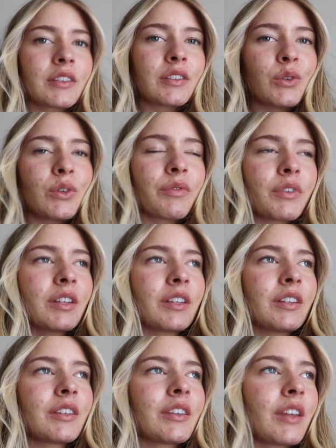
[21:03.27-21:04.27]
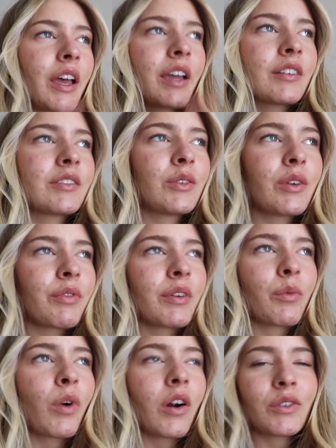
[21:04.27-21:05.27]
two different
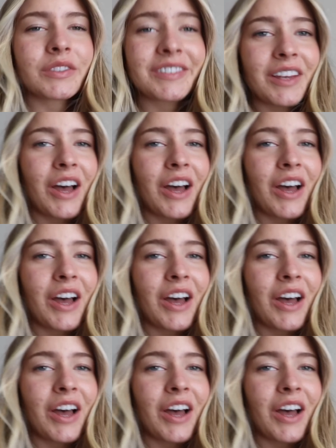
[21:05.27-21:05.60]
worlds.